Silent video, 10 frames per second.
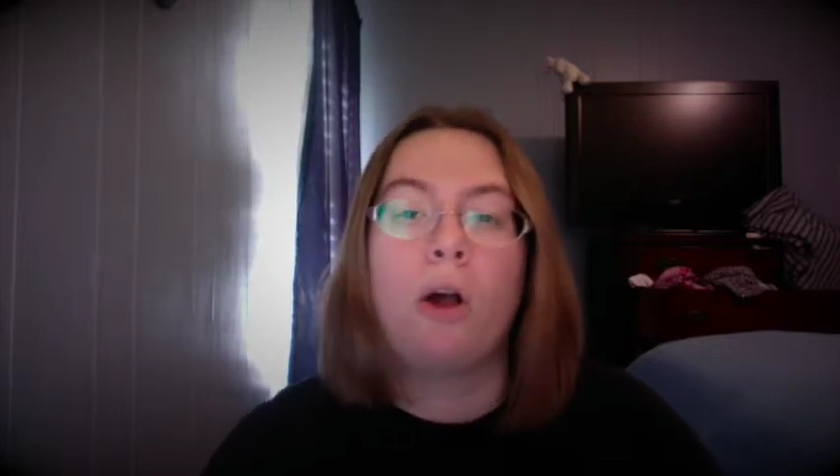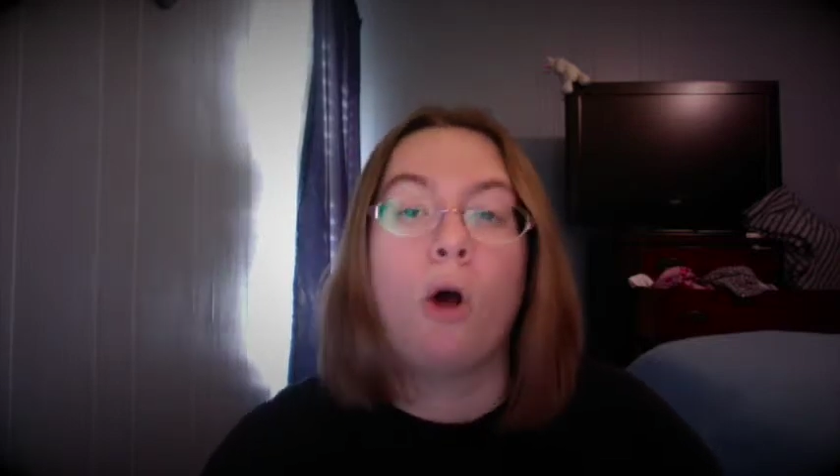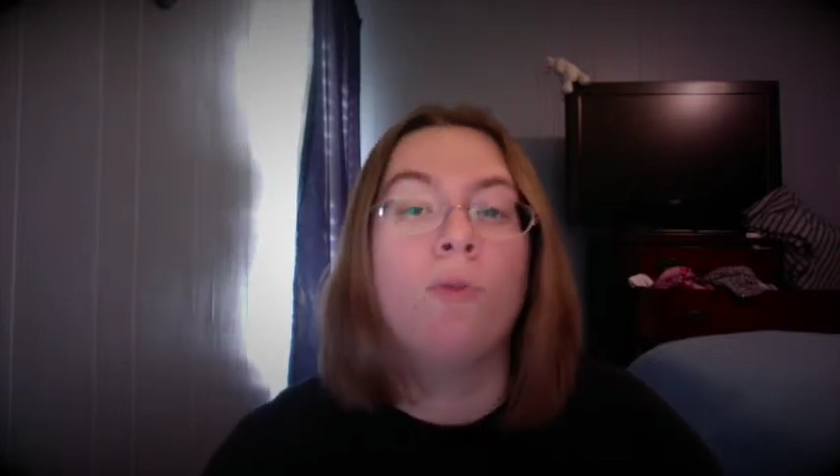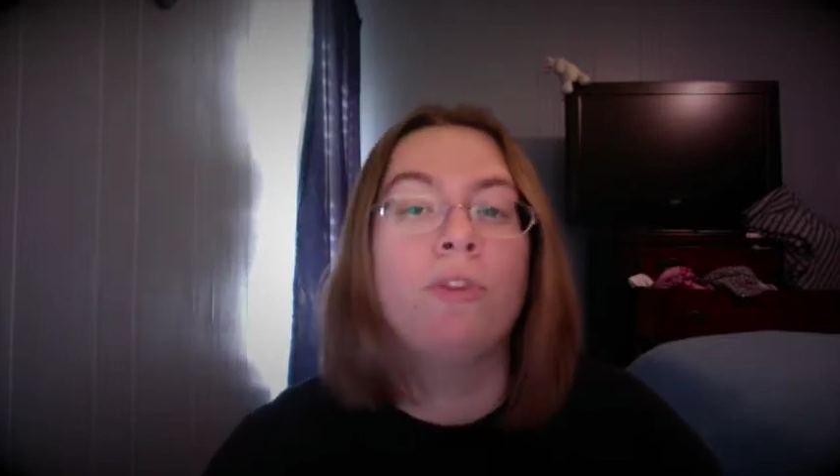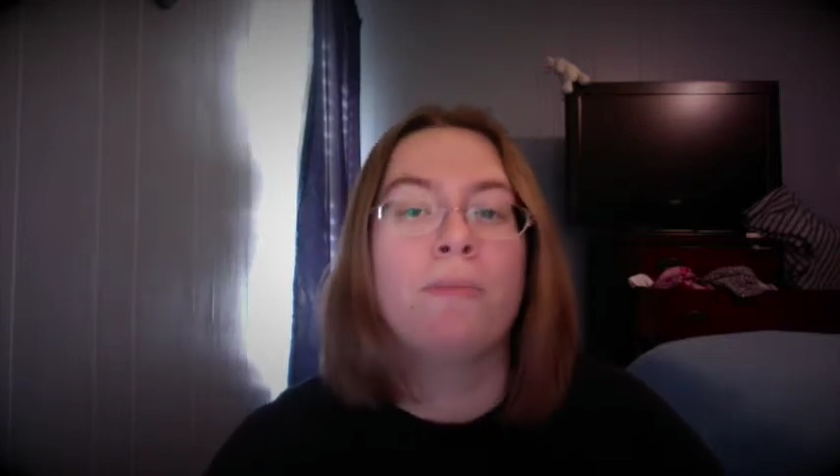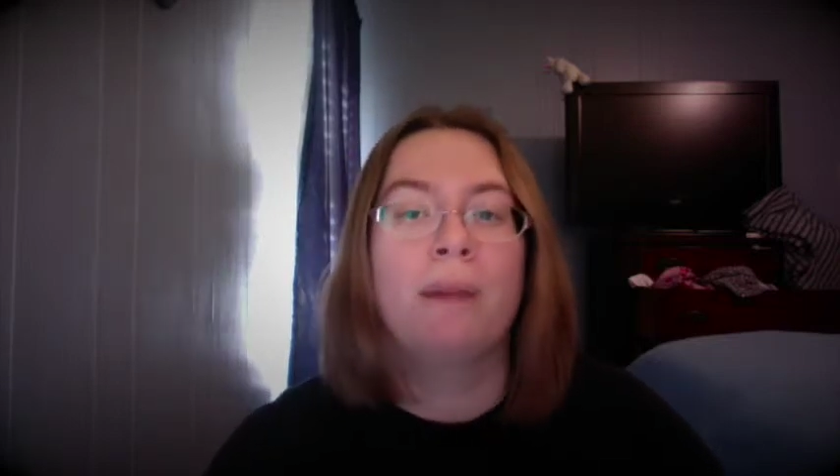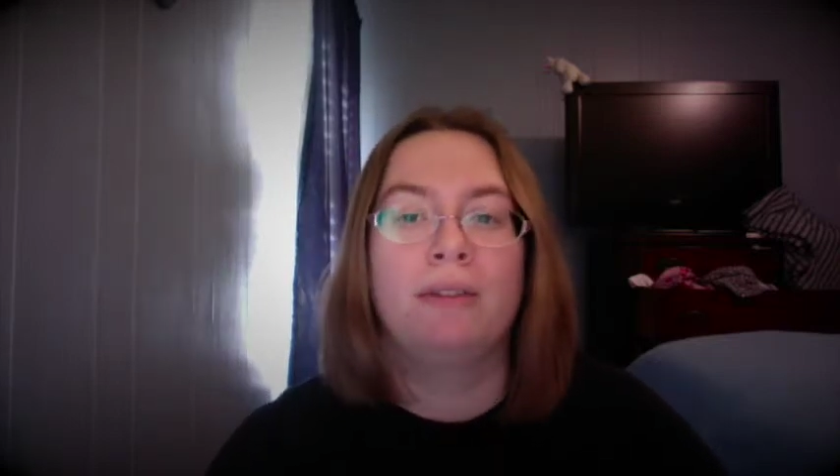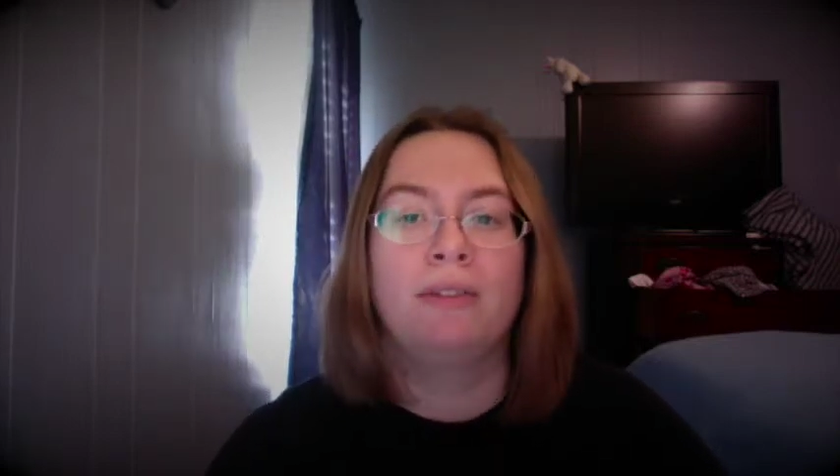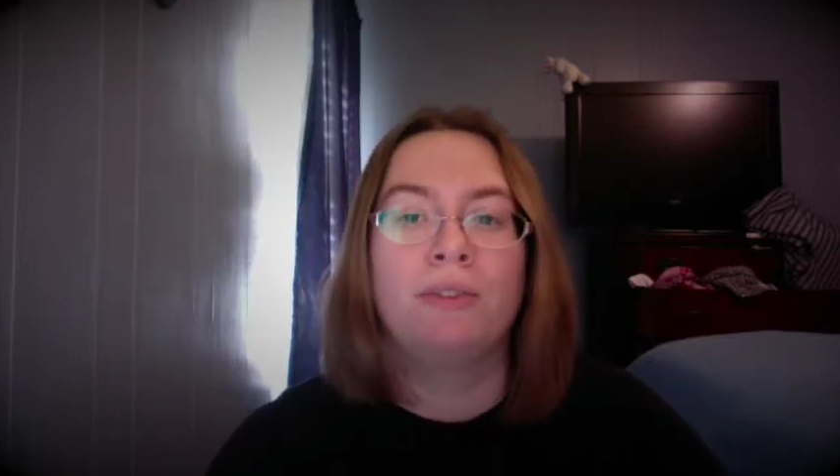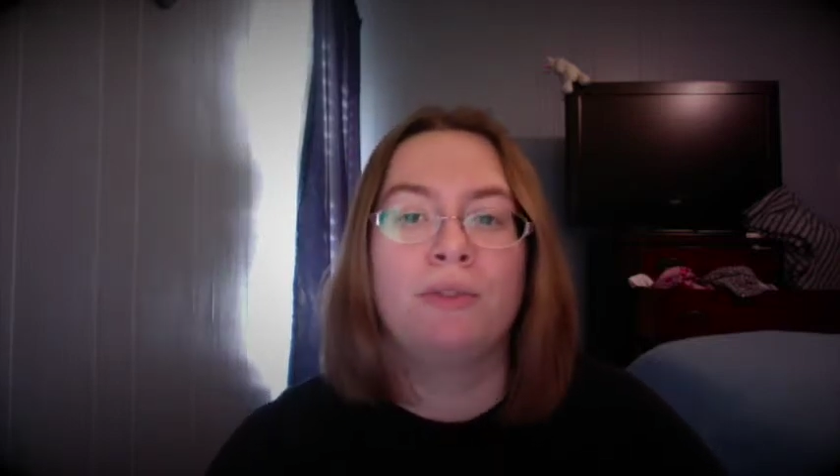Over the
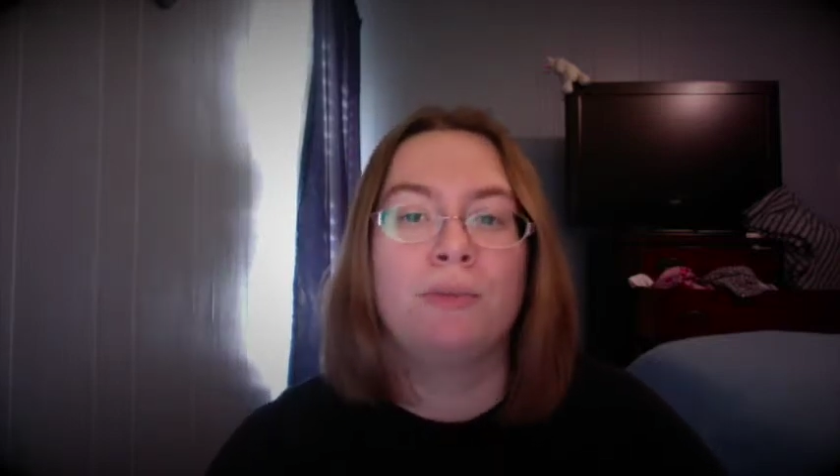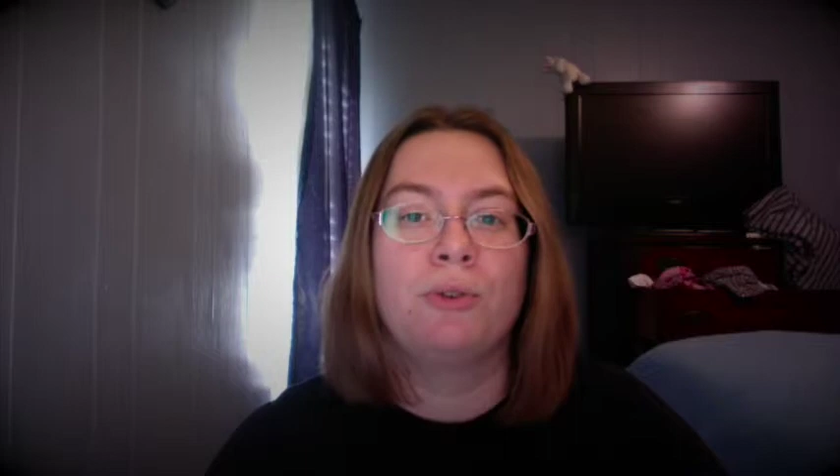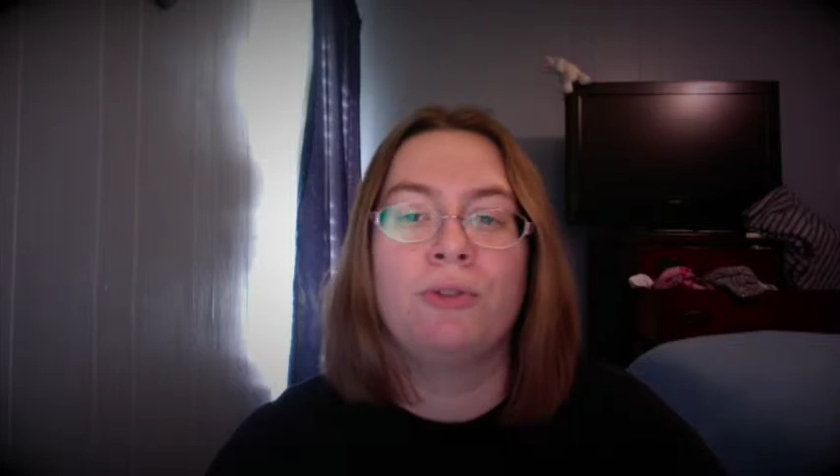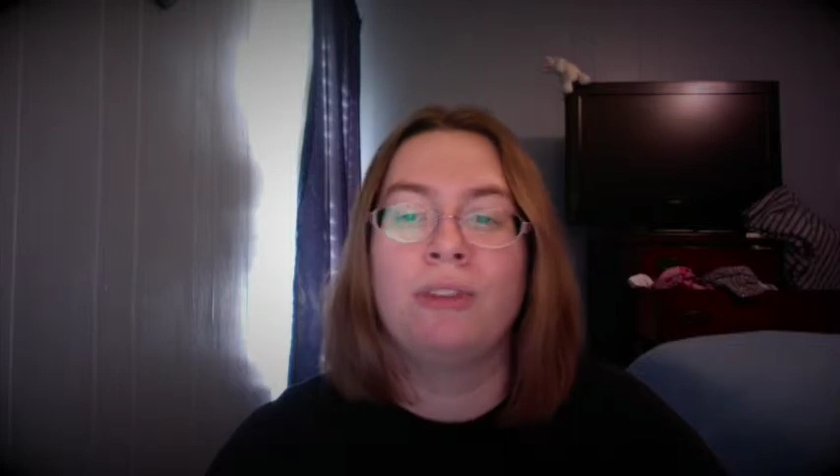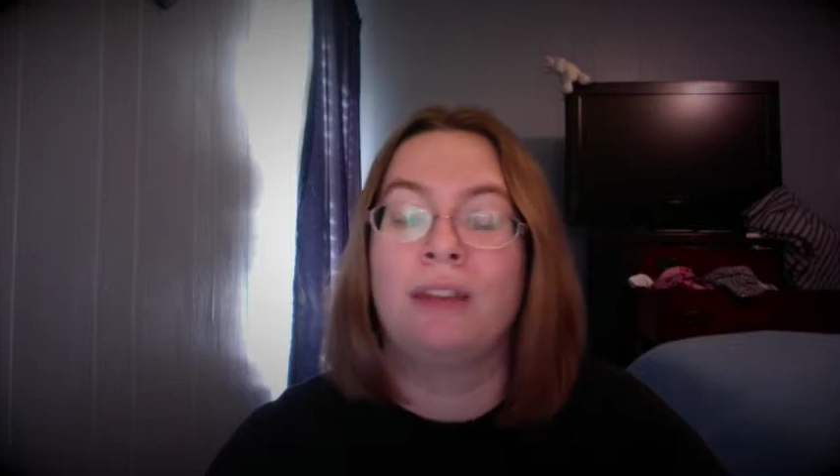mountains of the moon,